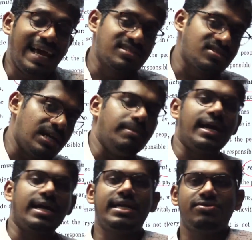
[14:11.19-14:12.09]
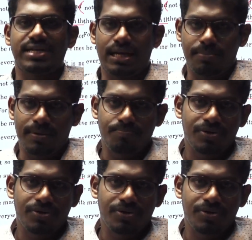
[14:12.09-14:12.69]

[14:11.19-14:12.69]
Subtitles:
extreme negative statement.